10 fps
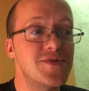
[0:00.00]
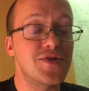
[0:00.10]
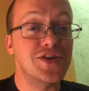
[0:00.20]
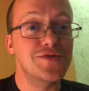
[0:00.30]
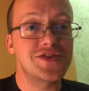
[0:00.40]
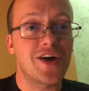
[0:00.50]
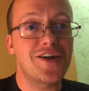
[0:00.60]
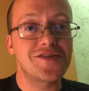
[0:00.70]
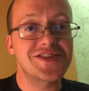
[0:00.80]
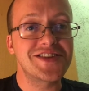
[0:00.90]
you can use
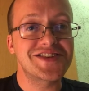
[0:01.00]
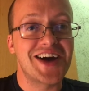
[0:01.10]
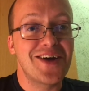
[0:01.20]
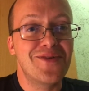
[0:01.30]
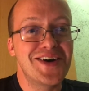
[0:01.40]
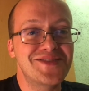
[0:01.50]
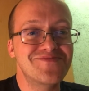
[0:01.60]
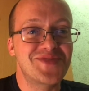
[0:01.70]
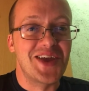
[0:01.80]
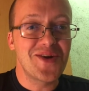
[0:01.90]
dollars at the Taiwan
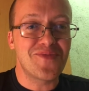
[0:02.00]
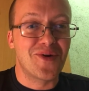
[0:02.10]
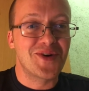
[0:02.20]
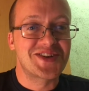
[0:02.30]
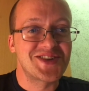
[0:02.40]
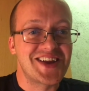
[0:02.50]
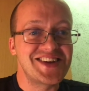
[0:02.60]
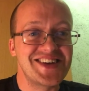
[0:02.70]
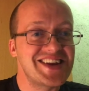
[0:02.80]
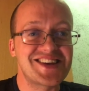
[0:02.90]
airport, so I
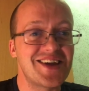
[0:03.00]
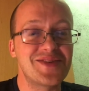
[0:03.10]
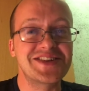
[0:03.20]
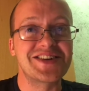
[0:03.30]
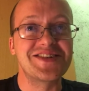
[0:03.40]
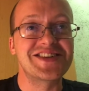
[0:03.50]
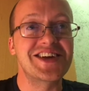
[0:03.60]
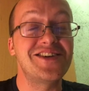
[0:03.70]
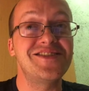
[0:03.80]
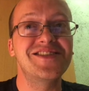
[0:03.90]
didn't need Taiwanese currency
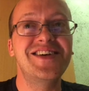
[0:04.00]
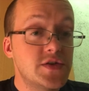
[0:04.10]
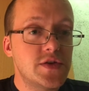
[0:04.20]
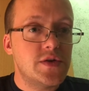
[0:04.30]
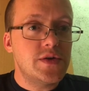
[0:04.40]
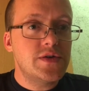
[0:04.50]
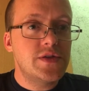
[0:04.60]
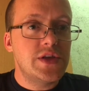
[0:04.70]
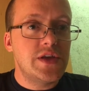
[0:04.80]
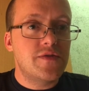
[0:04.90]
at all. So
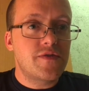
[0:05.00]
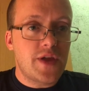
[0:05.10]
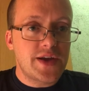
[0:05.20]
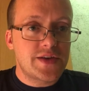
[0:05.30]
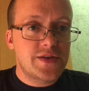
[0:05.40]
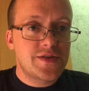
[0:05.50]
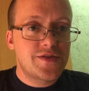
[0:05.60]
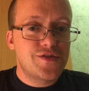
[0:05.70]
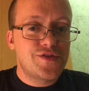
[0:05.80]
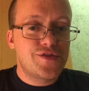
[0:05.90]
the flight
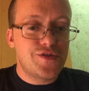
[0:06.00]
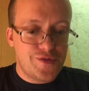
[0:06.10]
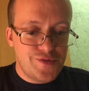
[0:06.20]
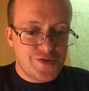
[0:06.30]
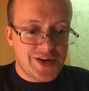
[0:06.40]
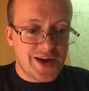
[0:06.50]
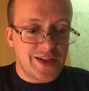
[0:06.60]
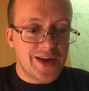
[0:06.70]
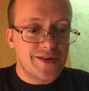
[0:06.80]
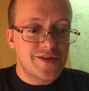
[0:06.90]
to
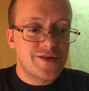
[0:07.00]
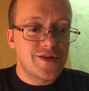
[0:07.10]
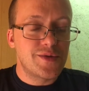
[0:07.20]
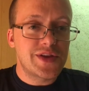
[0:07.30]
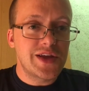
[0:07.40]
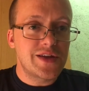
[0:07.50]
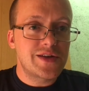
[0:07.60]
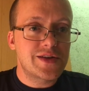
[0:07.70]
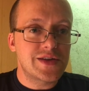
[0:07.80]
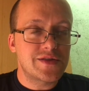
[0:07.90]
Thailand, you would think,
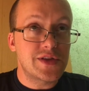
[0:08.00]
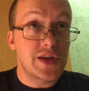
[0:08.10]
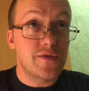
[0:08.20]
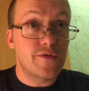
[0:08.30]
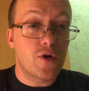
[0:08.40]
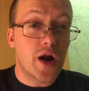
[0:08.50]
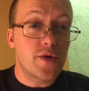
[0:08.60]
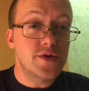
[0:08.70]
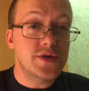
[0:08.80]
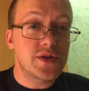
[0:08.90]
because it's only 4
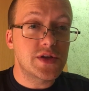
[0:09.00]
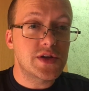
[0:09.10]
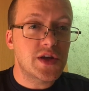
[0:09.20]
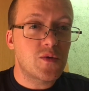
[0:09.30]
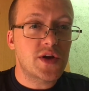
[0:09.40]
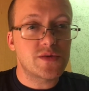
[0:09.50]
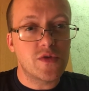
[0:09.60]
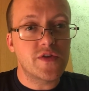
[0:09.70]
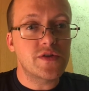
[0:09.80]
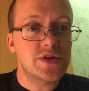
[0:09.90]
hours, you think just like watch a
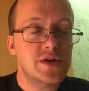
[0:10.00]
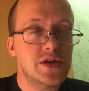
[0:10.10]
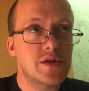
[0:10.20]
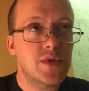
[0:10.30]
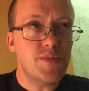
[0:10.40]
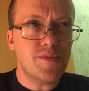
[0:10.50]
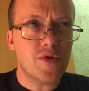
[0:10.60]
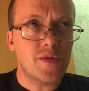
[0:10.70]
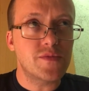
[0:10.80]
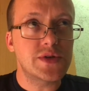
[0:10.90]
movie or something like that. The big
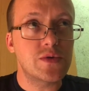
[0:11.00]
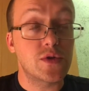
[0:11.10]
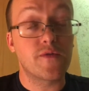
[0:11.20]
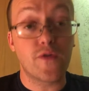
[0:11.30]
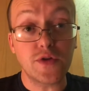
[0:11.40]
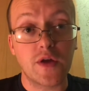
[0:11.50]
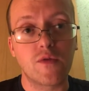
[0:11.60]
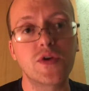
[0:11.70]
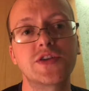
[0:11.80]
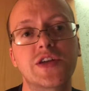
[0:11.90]
problem was, or
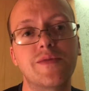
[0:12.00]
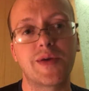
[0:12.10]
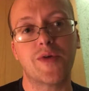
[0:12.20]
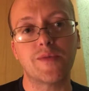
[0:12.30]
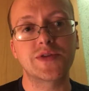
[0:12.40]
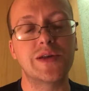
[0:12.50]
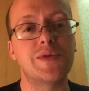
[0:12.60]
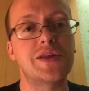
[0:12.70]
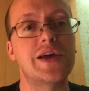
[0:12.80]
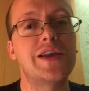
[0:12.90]
originally the big problem was going
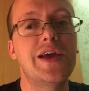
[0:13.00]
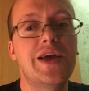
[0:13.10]
to be that